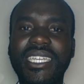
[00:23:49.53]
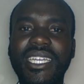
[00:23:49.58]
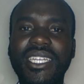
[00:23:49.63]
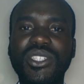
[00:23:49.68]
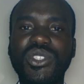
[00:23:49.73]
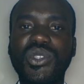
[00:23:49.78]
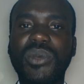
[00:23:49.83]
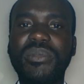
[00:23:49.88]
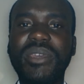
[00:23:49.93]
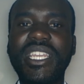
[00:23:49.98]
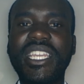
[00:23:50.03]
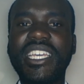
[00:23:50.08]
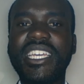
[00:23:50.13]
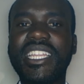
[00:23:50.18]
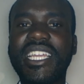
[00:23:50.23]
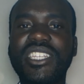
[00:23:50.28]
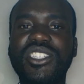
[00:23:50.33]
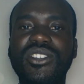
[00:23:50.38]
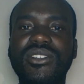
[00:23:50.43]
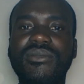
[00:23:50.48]
So meaning
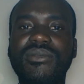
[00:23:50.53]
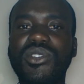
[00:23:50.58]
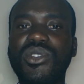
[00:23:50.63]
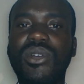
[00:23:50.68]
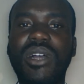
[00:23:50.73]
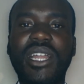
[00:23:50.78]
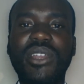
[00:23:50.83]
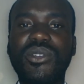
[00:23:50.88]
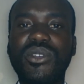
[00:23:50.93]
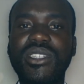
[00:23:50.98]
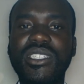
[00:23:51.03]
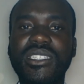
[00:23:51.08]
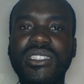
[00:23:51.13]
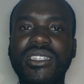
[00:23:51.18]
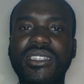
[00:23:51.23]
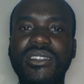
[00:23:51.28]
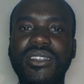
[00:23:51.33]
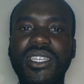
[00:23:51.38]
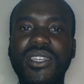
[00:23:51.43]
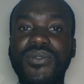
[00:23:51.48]
that you cannot
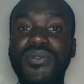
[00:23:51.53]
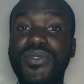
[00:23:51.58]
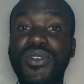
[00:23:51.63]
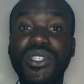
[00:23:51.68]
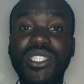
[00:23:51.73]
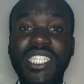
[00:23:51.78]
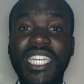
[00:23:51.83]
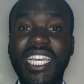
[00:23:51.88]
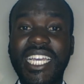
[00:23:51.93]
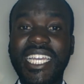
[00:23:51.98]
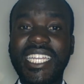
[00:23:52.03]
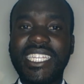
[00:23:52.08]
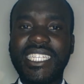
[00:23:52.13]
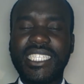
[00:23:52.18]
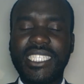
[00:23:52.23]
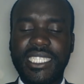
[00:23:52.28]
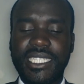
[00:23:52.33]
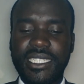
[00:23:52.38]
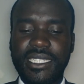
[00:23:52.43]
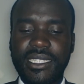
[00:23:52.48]
enforce
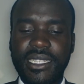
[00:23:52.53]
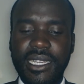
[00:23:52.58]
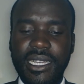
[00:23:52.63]
against